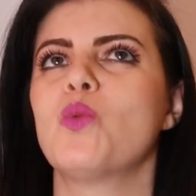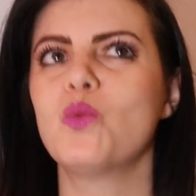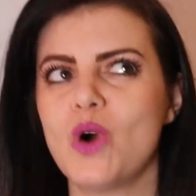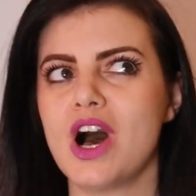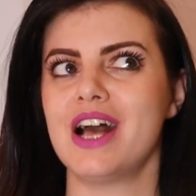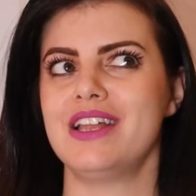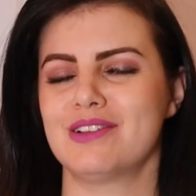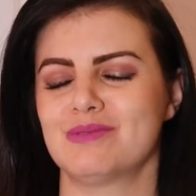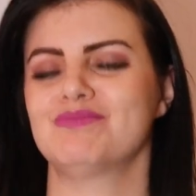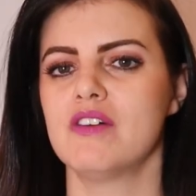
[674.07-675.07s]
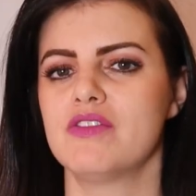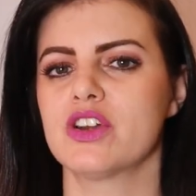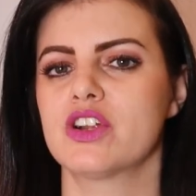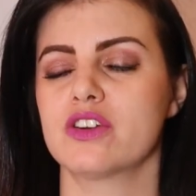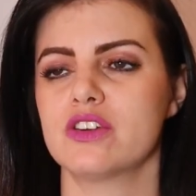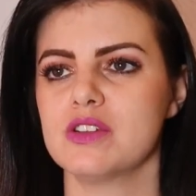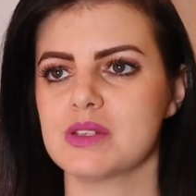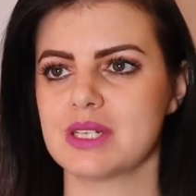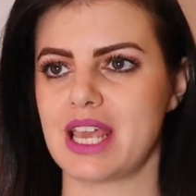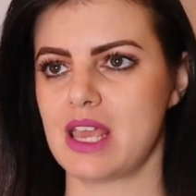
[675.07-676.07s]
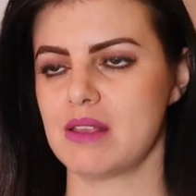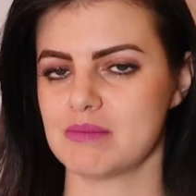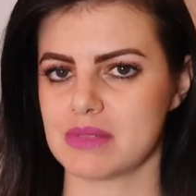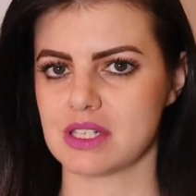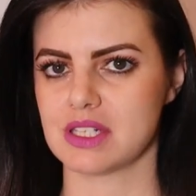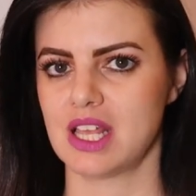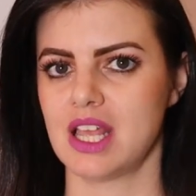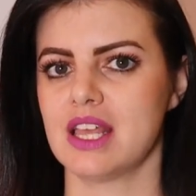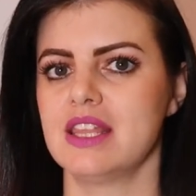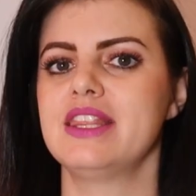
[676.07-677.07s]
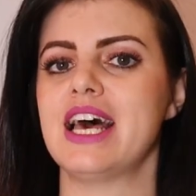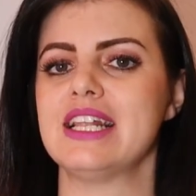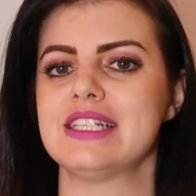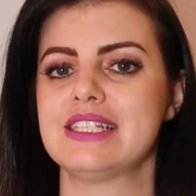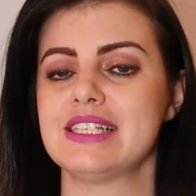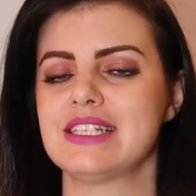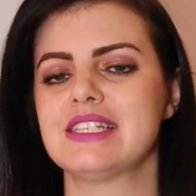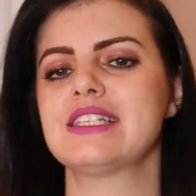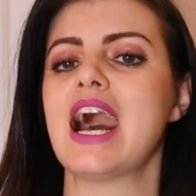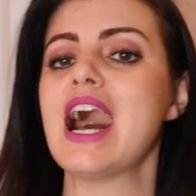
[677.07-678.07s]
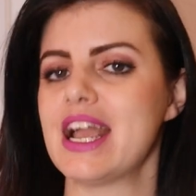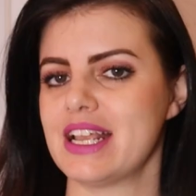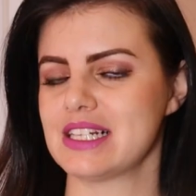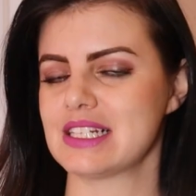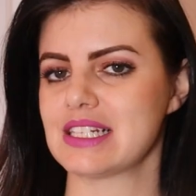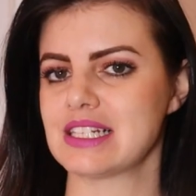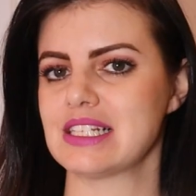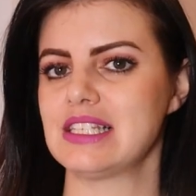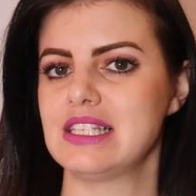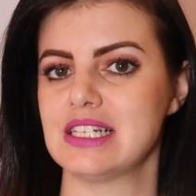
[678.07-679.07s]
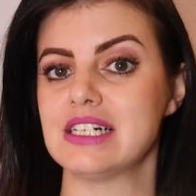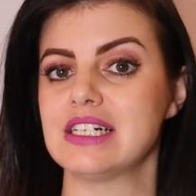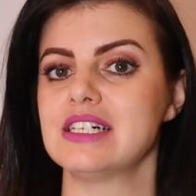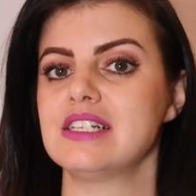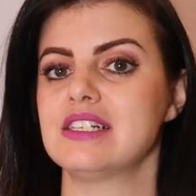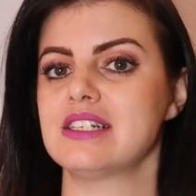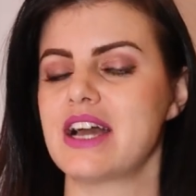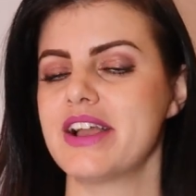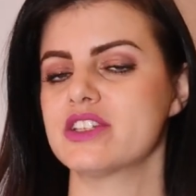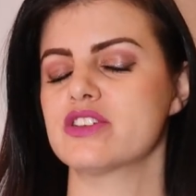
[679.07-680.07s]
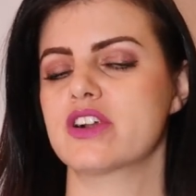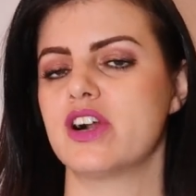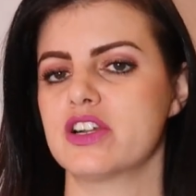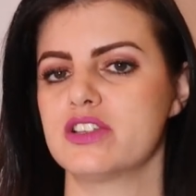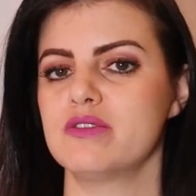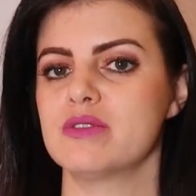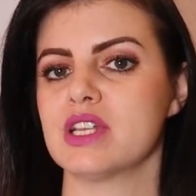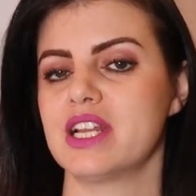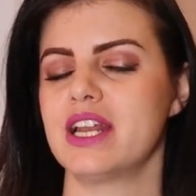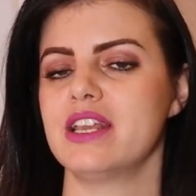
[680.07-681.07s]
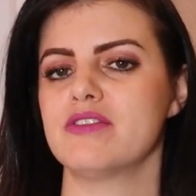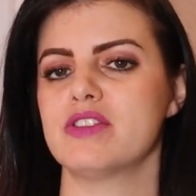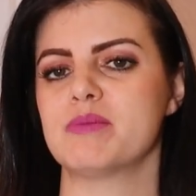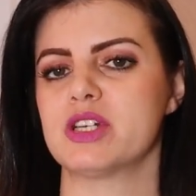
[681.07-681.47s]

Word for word: one of the girls' names that designs or cartoons on any of the